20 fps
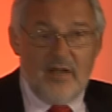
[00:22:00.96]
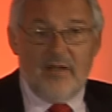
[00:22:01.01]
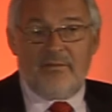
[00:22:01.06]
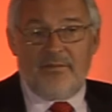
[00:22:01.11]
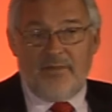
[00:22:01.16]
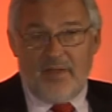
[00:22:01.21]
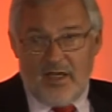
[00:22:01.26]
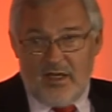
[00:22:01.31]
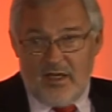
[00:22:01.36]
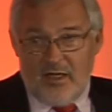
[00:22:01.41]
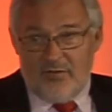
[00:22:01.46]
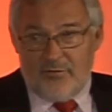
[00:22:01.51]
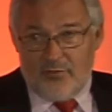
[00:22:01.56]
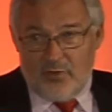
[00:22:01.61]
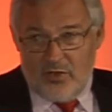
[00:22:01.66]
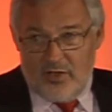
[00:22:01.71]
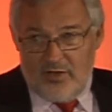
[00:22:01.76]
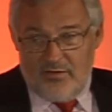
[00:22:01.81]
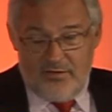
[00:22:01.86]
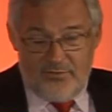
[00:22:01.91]

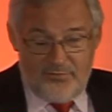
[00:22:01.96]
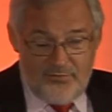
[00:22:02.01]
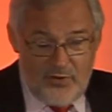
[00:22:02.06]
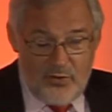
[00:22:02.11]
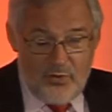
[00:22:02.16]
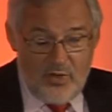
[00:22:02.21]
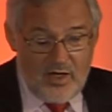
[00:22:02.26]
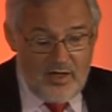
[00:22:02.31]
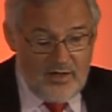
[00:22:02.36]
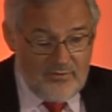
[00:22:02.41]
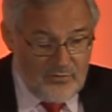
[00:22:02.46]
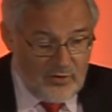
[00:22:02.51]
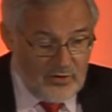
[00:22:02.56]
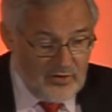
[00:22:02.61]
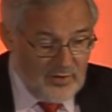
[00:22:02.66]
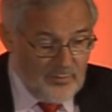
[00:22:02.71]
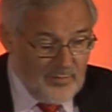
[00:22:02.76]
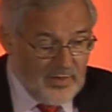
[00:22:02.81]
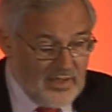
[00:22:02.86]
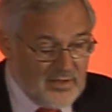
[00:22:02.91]
the few
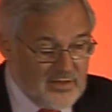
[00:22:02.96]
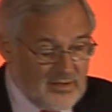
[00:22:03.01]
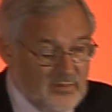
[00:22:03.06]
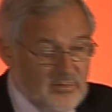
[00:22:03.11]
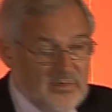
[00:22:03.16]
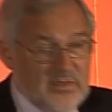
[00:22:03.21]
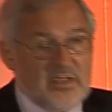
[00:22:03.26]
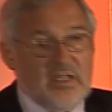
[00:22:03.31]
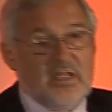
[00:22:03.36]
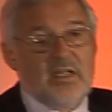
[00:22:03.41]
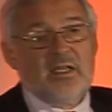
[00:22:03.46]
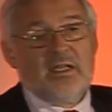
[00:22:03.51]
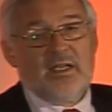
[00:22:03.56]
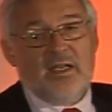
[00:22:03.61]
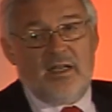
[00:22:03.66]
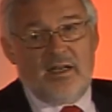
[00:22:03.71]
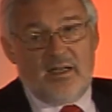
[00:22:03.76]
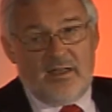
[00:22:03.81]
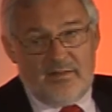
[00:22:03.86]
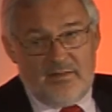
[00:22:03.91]
high-volume items,
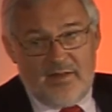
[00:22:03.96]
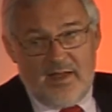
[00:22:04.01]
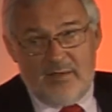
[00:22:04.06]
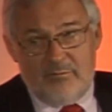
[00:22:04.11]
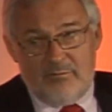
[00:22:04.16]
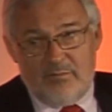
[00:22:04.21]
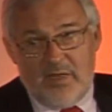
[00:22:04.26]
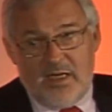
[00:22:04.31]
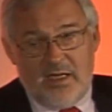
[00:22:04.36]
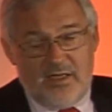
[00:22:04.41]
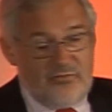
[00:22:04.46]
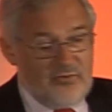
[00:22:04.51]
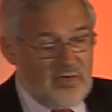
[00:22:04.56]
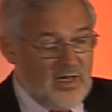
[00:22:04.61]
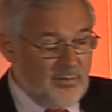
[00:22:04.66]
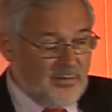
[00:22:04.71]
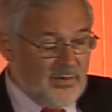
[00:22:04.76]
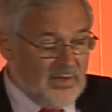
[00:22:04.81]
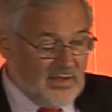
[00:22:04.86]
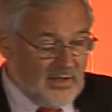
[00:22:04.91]
getting them made
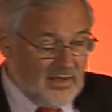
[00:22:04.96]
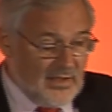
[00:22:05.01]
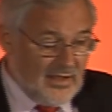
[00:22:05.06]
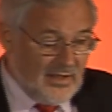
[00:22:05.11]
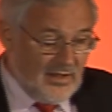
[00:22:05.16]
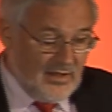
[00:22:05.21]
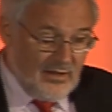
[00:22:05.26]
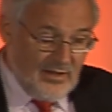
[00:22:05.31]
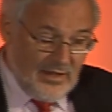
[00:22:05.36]
rapidly,